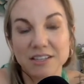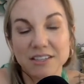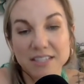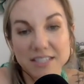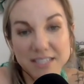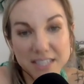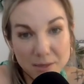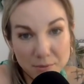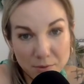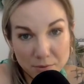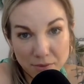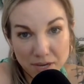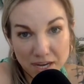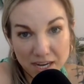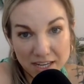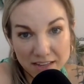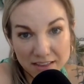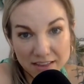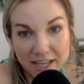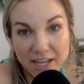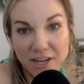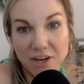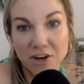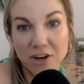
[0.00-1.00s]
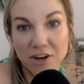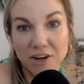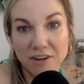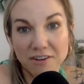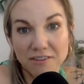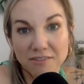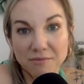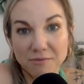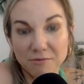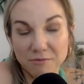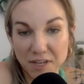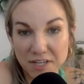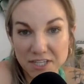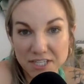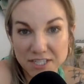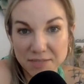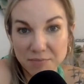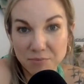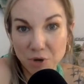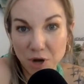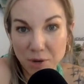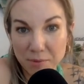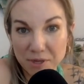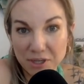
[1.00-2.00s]
keep in mind, they are
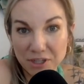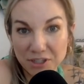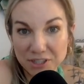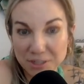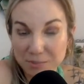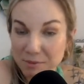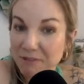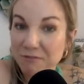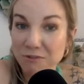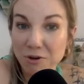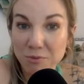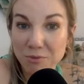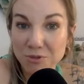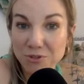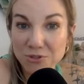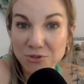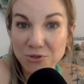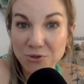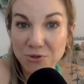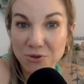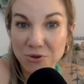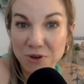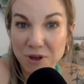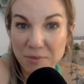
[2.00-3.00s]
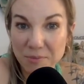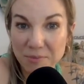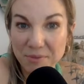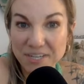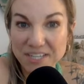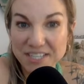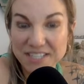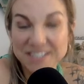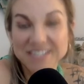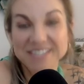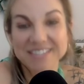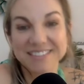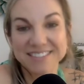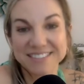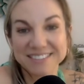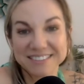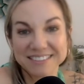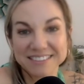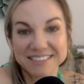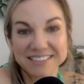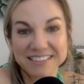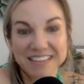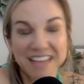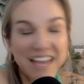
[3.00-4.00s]
funded primarily by pharmaceutical companies.
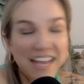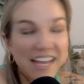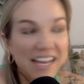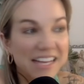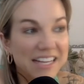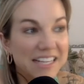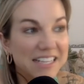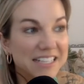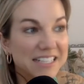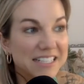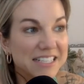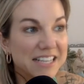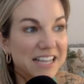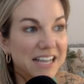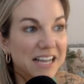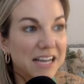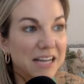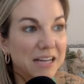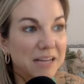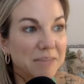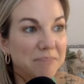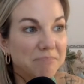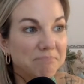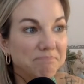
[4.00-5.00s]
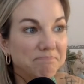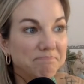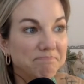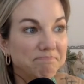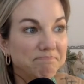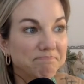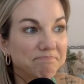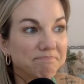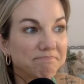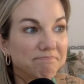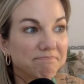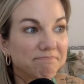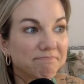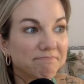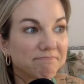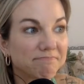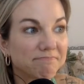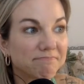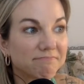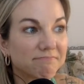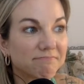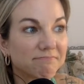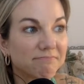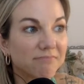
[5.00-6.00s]
And
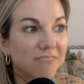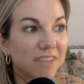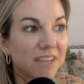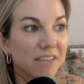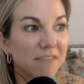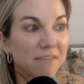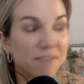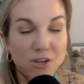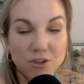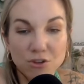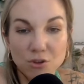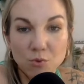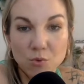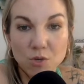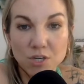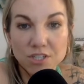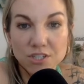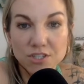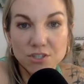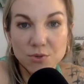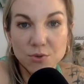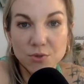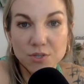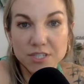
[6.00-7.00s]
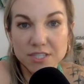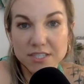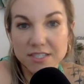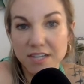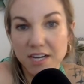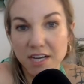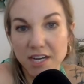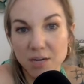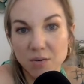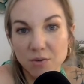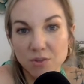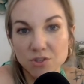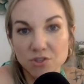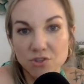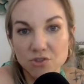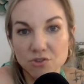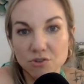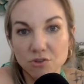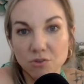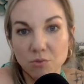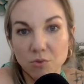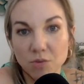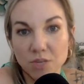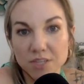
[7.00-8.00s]
if they're the ones who are deciding what's
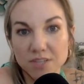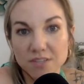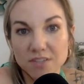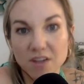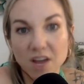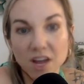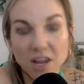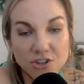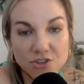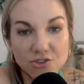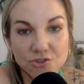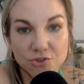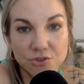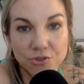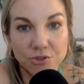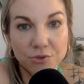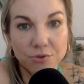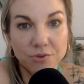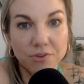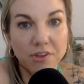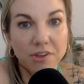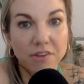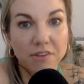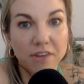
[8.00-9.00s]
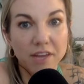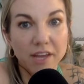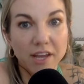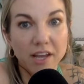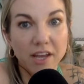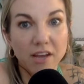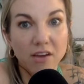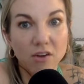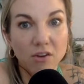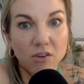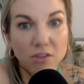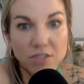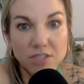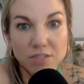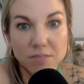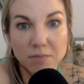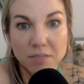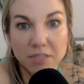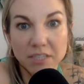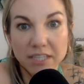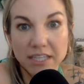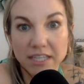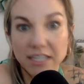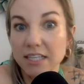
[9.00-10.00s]
true and what's not true, then they
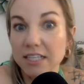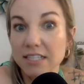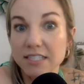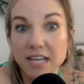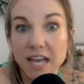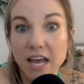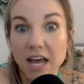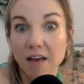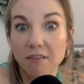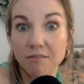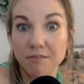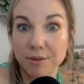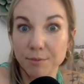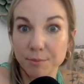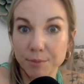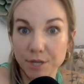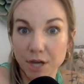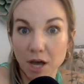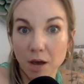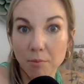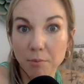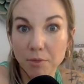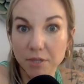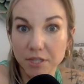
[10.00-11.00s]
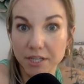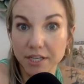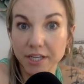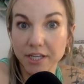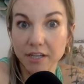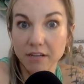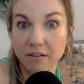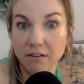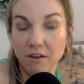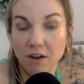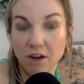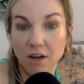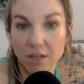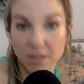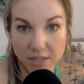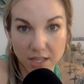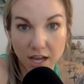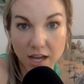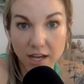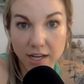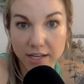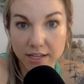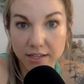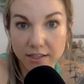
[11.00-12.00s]
ultimately get to have the monopoly on
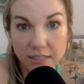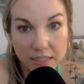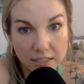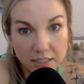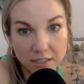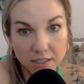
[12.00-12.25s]
lying.